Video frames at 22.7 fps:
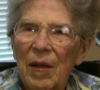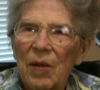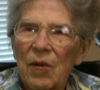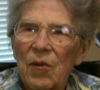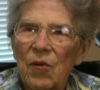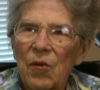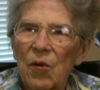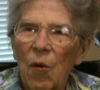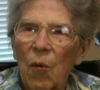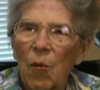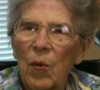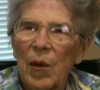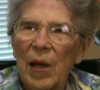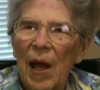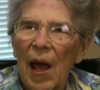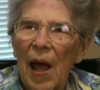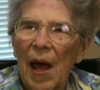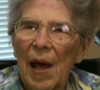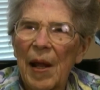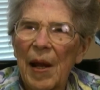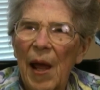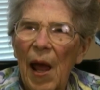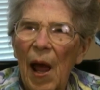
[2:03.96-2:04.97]
so we
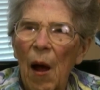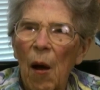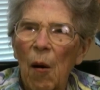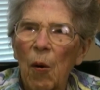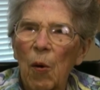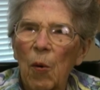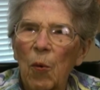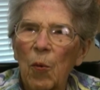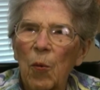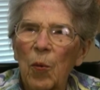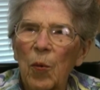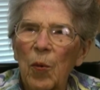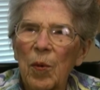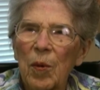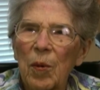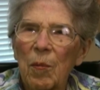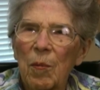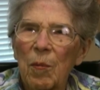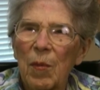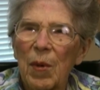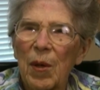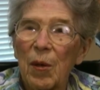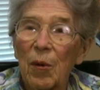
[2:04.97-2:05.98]
had our own
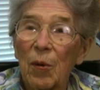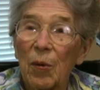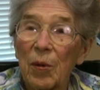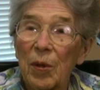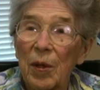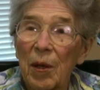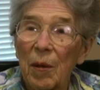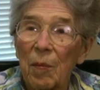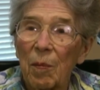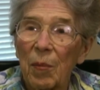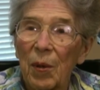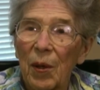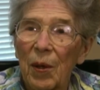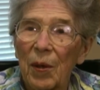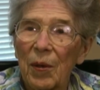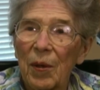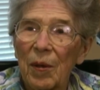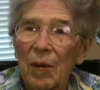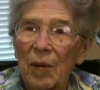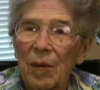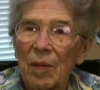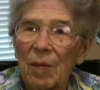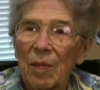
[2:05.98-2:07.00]
milk and butter.